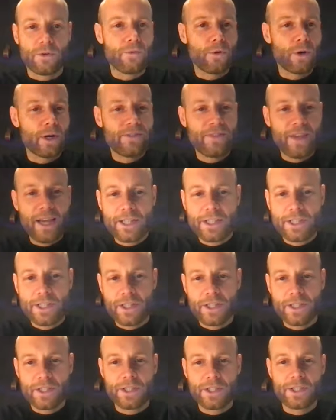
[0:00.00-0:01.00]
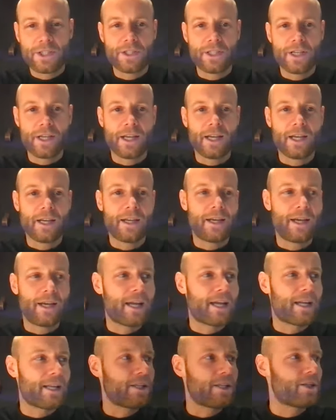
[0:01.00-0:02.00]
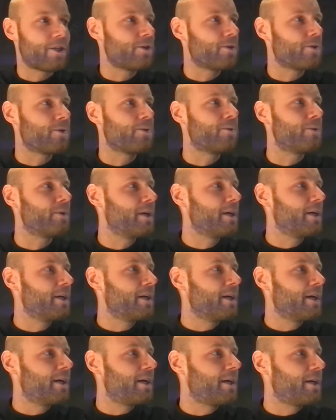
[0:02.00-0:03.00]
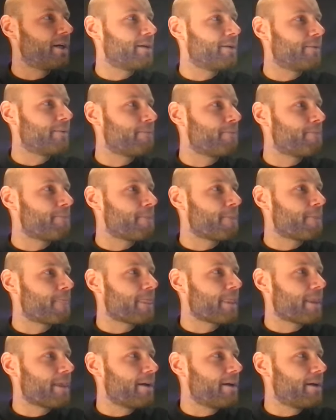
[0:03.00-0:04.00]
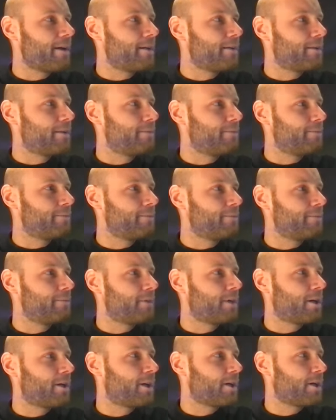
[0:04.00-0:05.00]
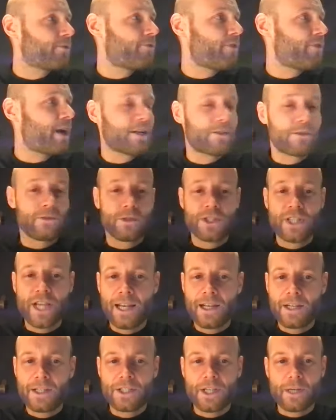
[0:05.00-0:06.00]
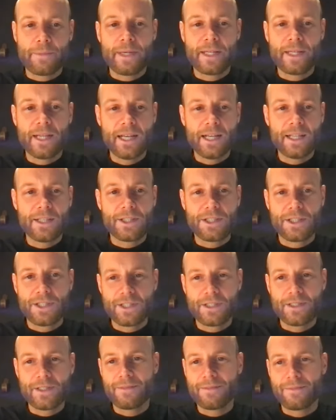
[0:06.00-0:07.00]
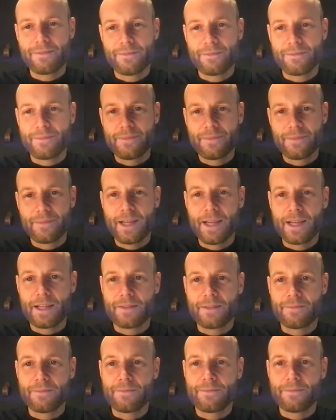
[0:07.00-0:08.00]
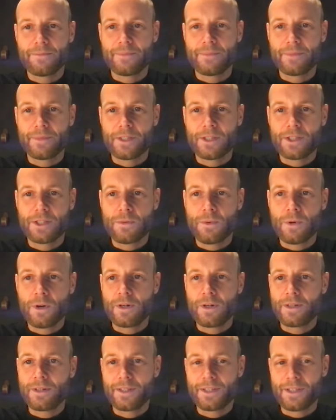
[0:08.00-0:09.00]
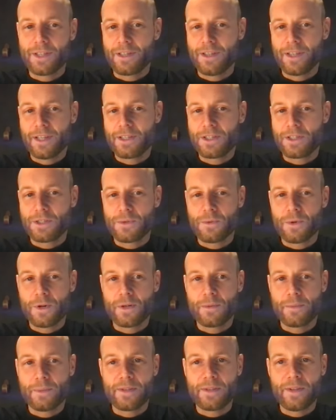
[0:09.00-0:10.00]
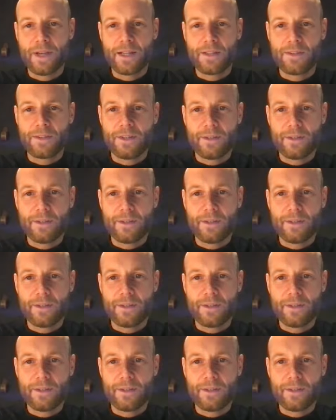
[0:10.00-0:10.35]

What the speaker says: avoid taxes, and you um, um, are not fair to sellers. I mean, then yeah, I think it's the wrong mentality.